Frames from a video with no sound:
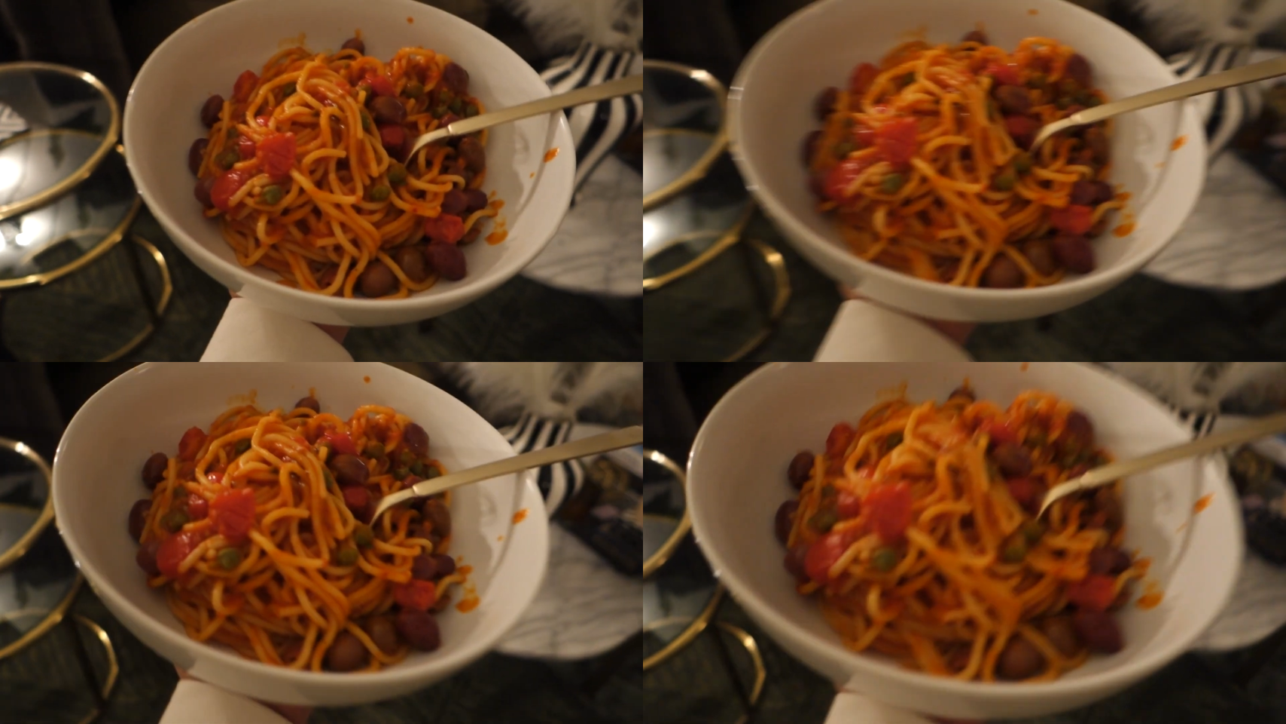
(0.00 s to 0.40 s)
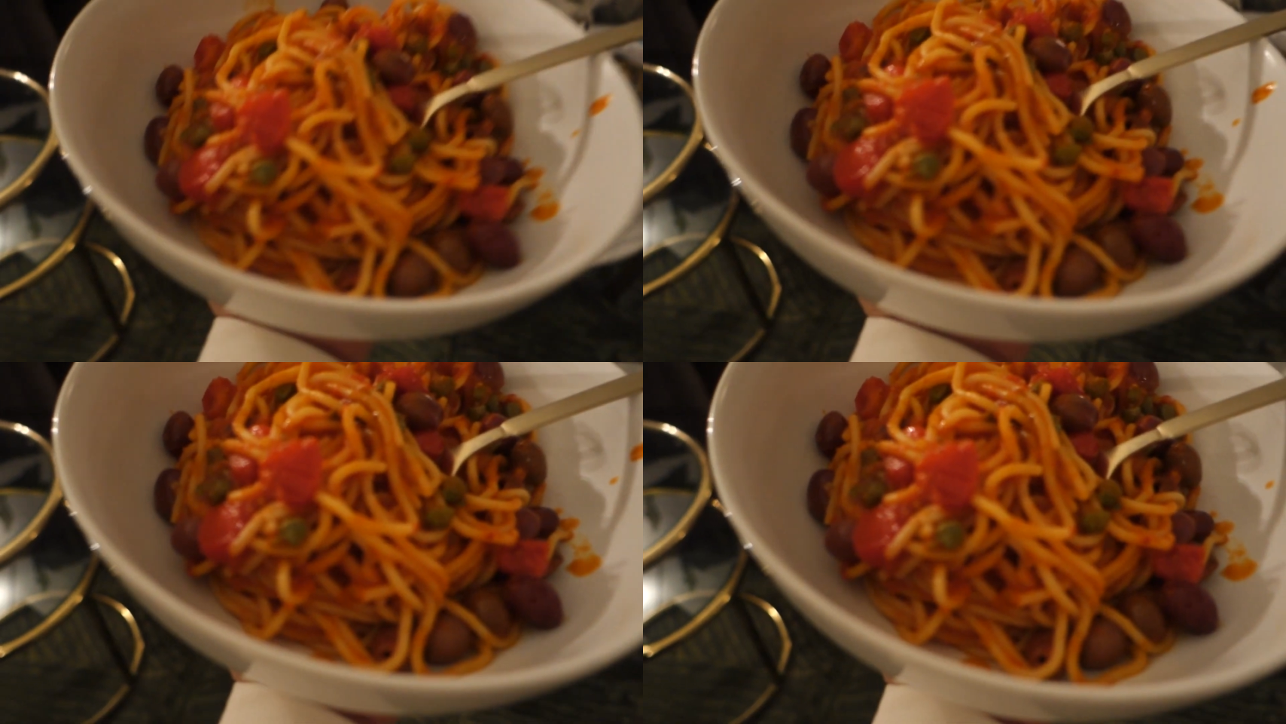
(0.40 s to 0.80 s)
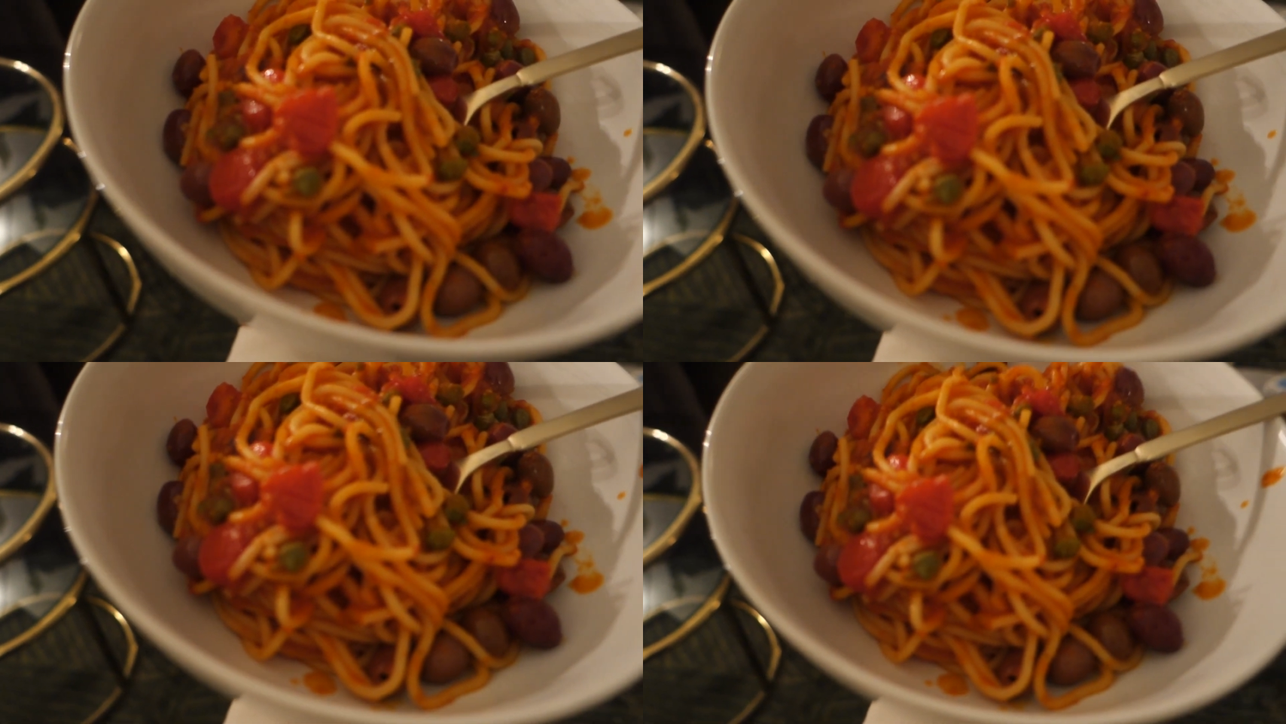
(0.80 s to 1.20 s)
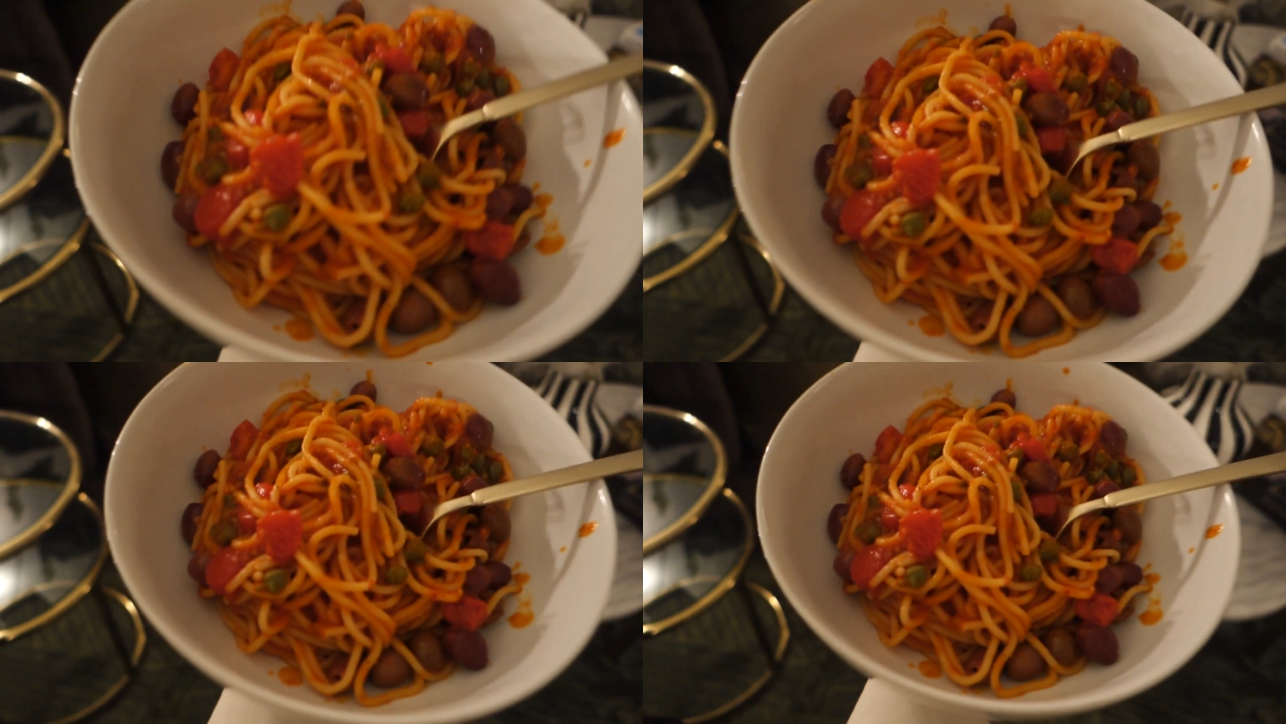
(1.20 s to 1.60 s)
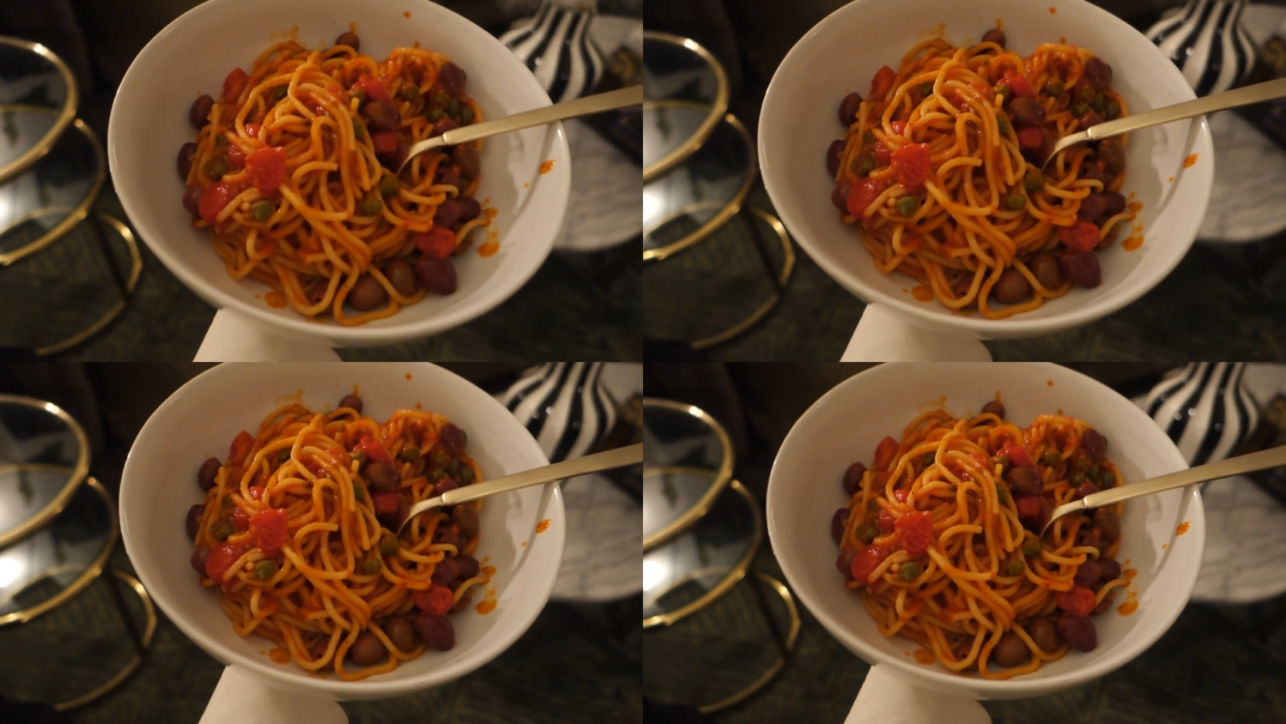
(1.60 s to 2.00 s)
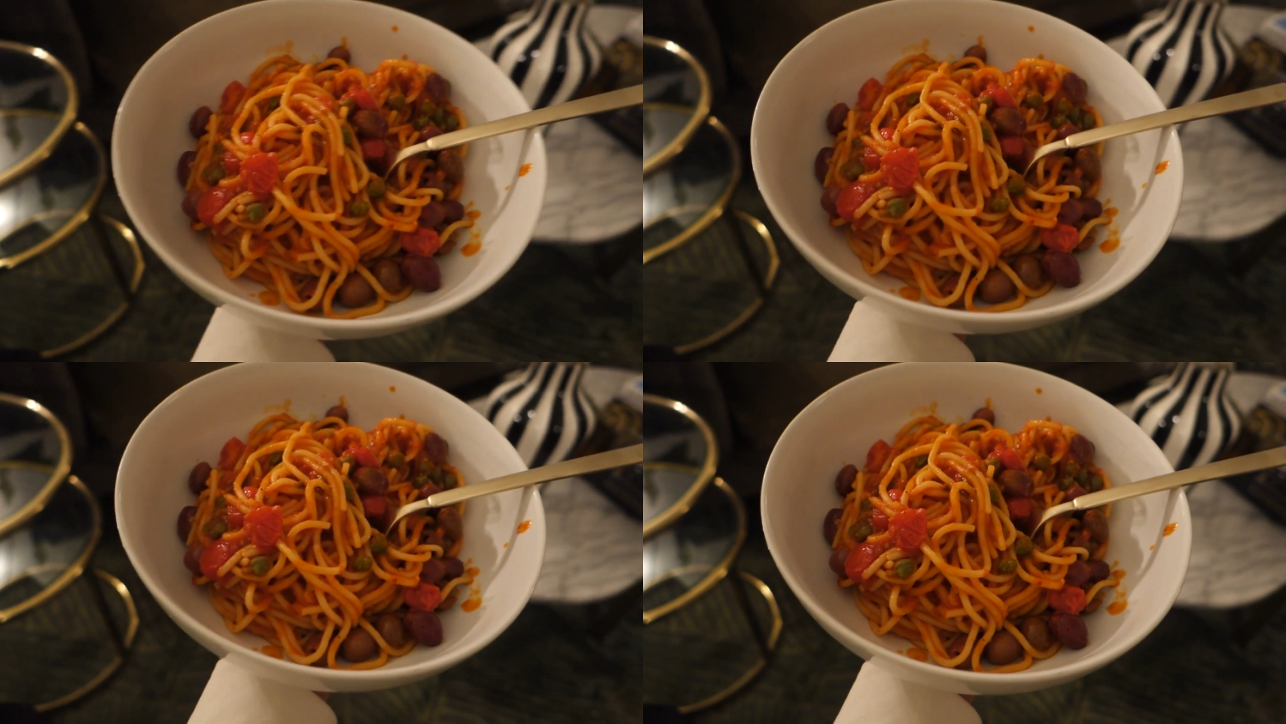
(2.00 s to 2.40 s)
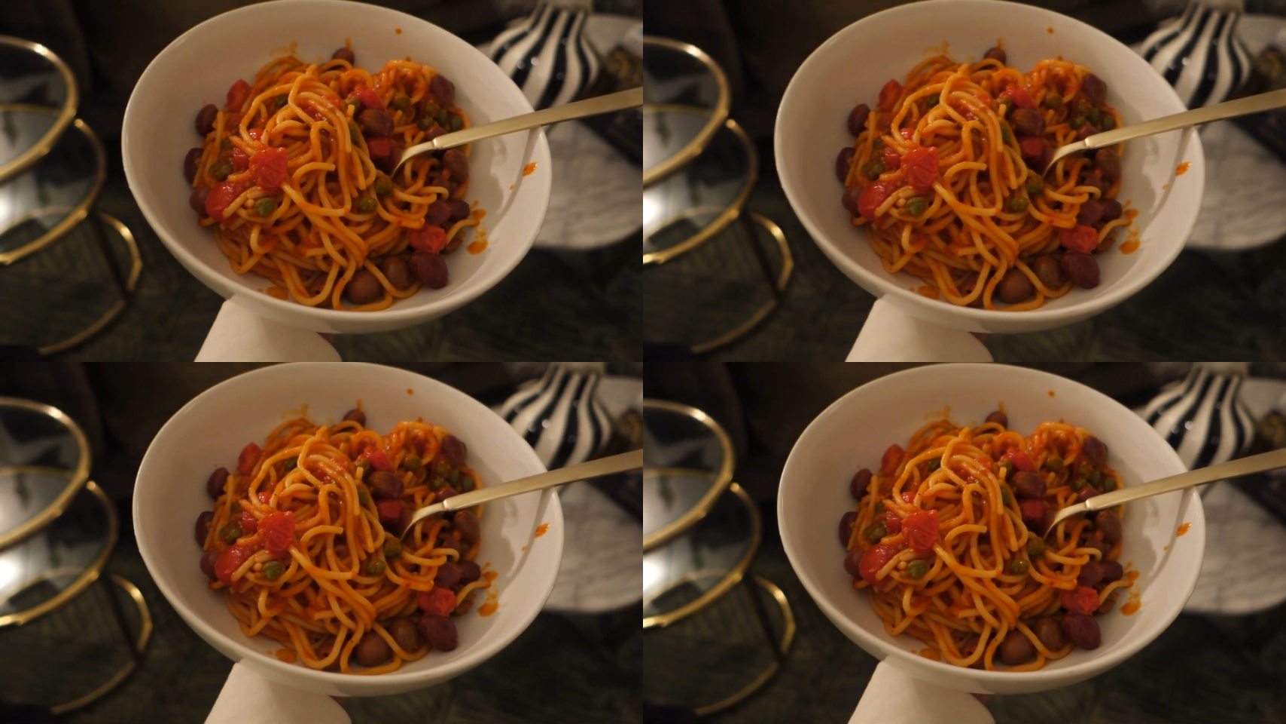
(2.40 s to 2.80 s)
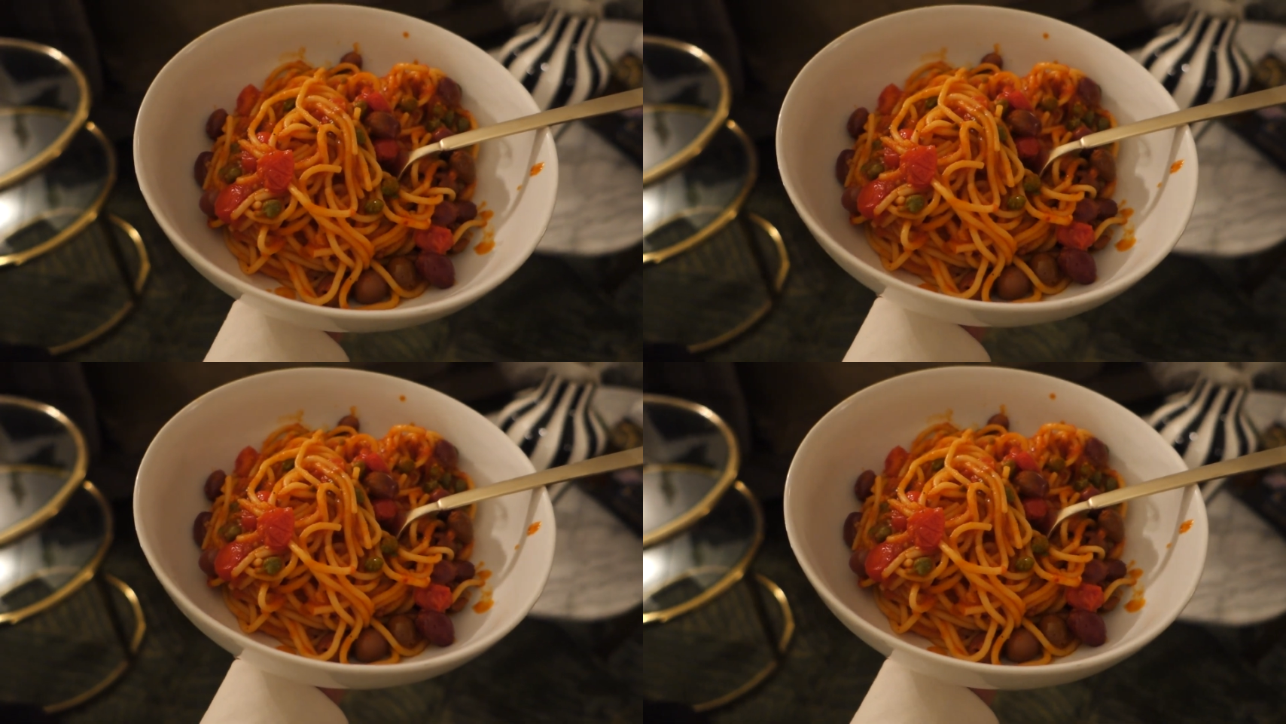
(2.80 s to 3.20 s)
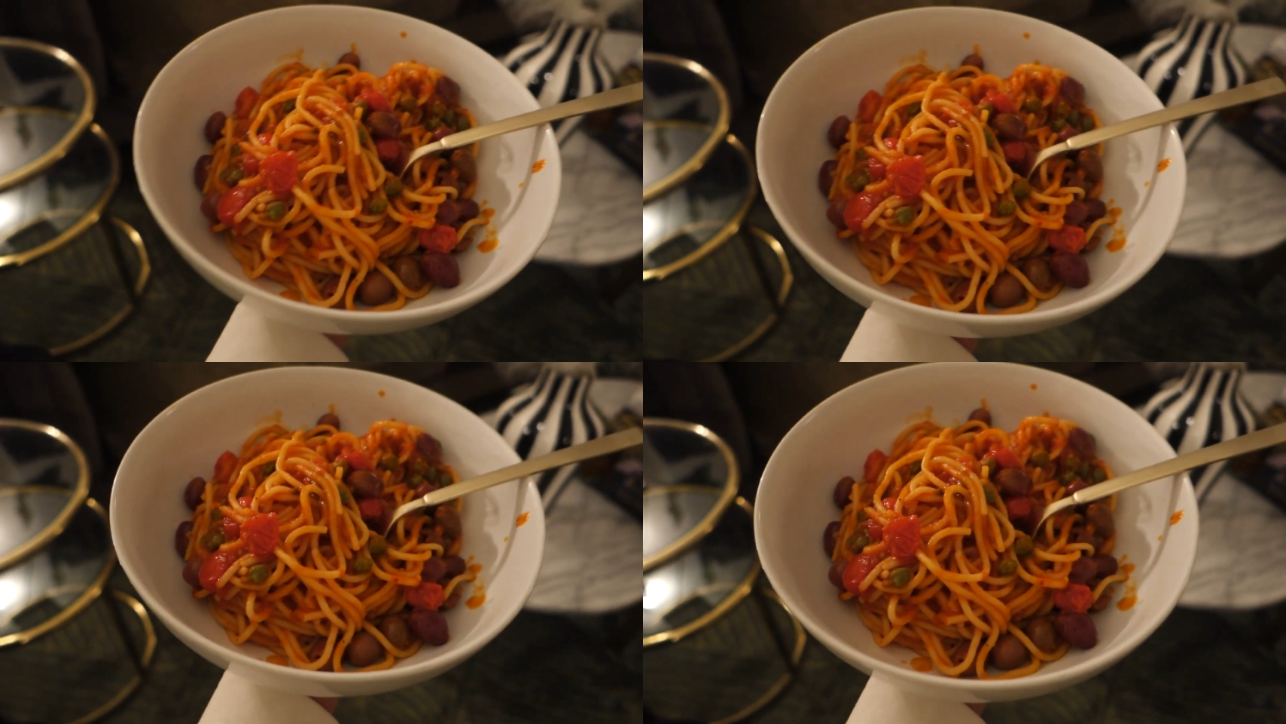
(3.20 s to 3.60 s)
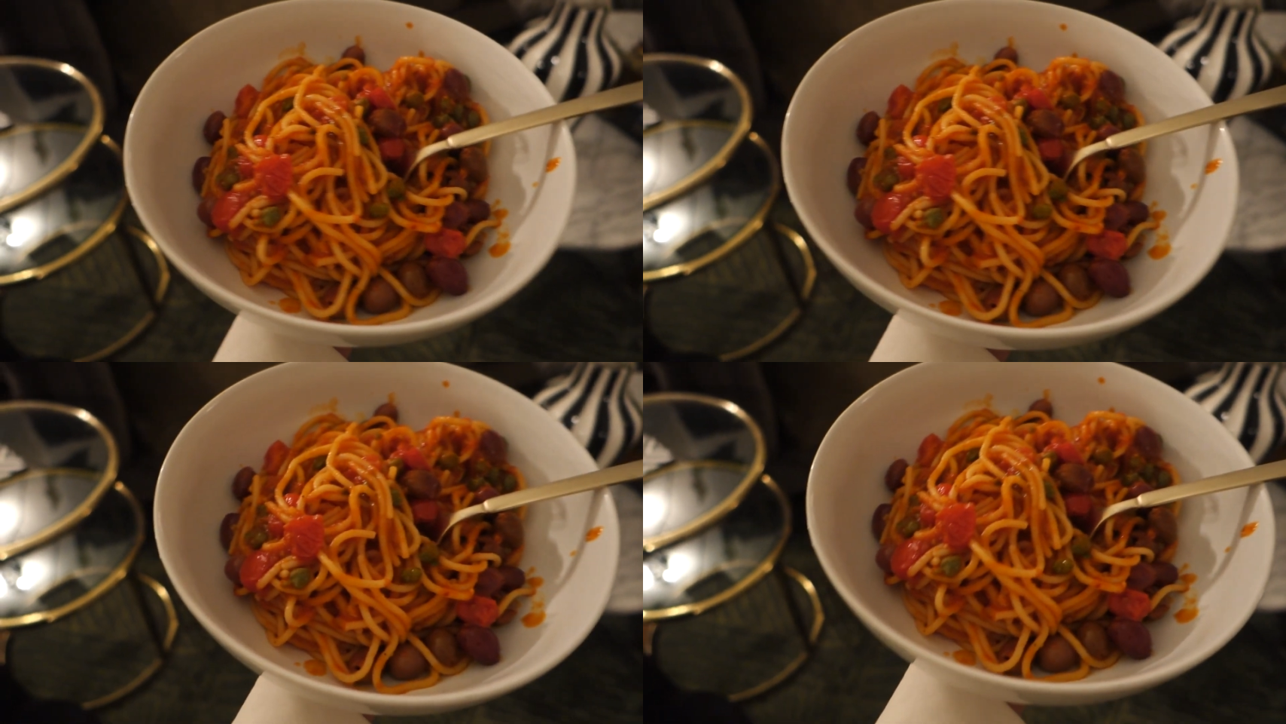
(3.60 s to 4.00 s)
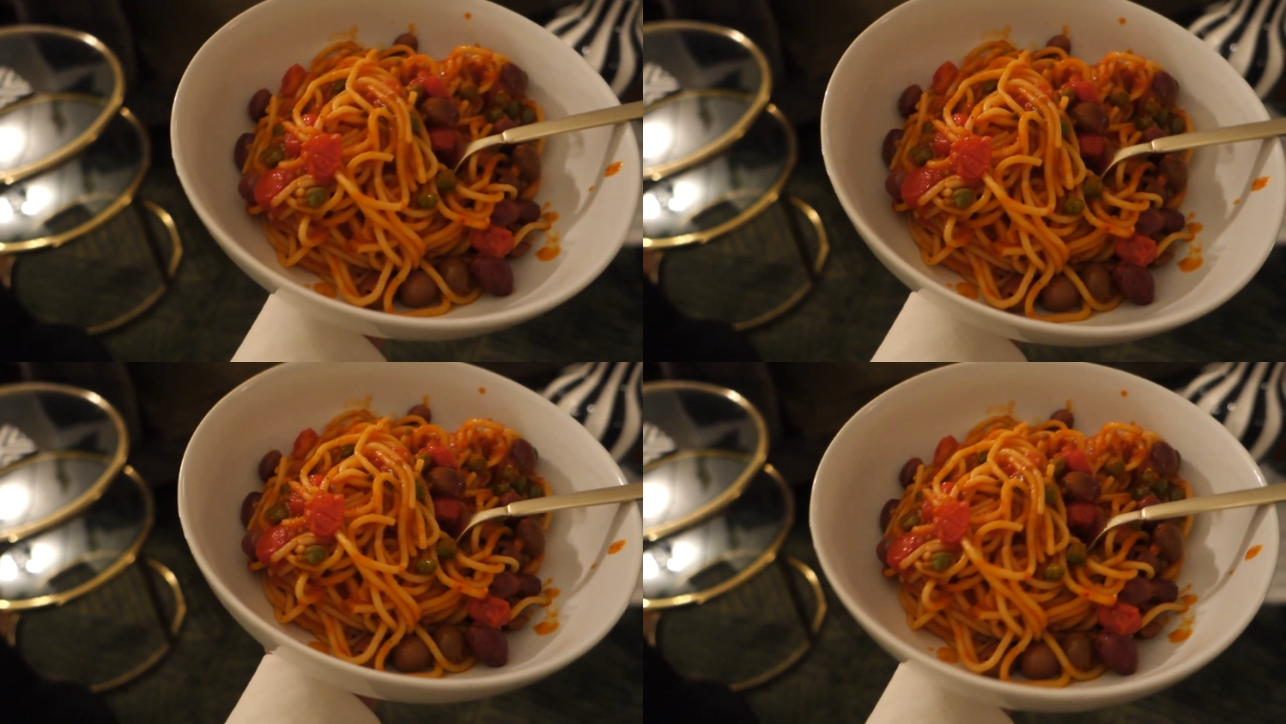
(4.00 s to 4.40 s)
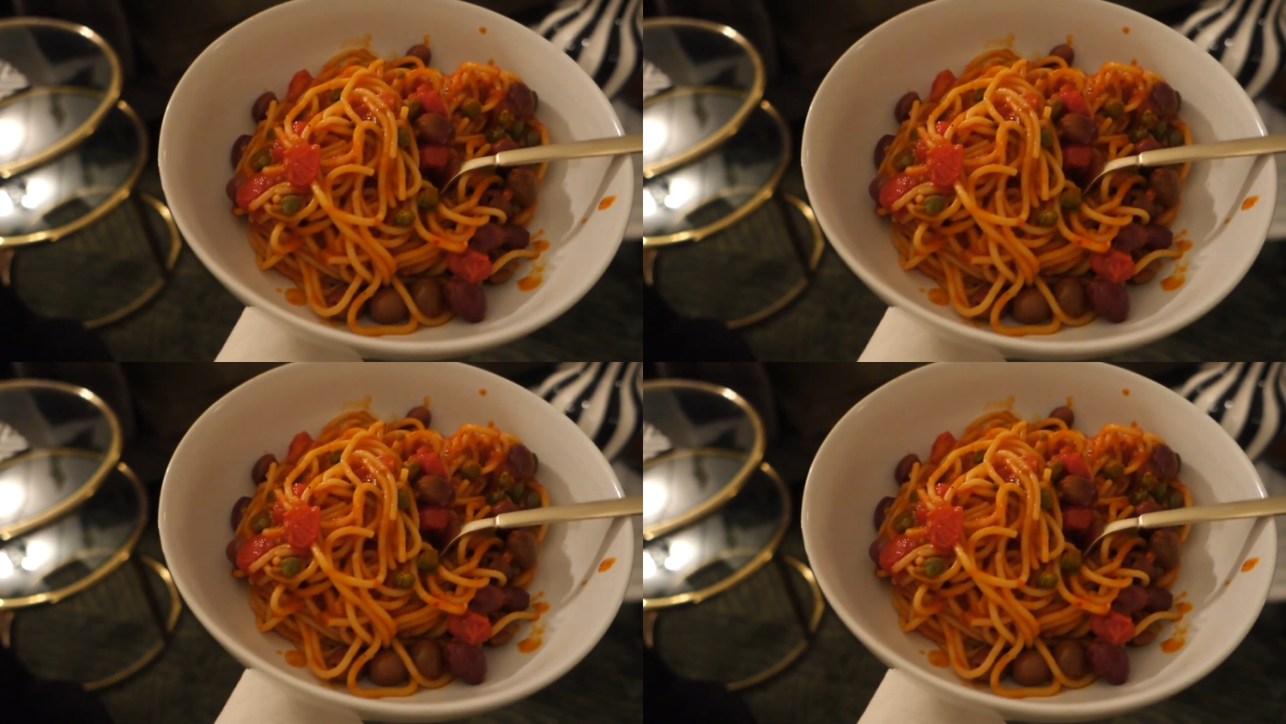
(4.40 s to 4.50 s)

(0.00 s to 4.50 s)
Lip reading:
Nobody's mouth can be seen.